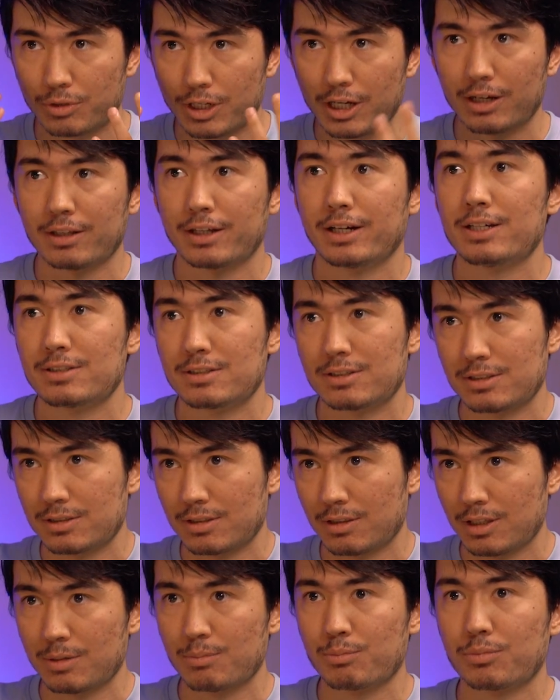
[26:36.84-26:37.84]
realize
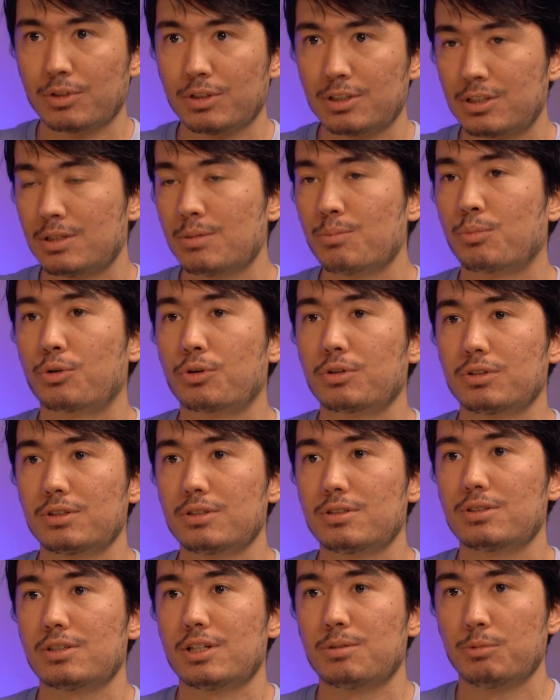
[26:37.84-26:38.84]
its
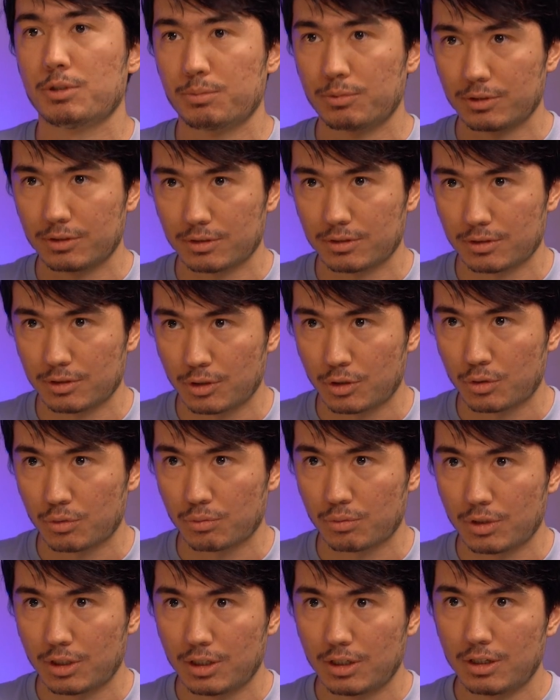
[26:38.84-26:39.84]
importance, and people,
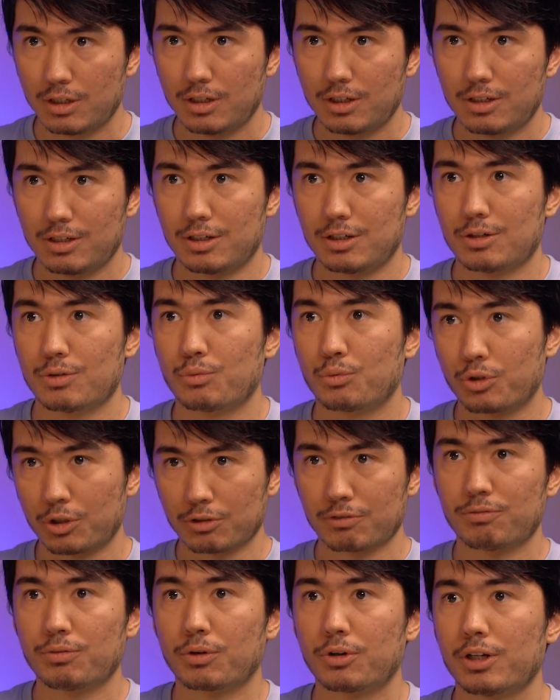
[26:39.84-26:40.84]

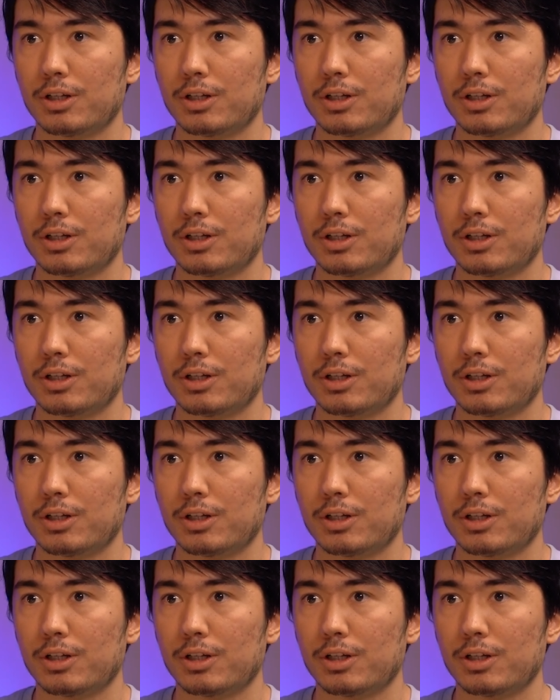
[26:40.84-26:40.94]
work for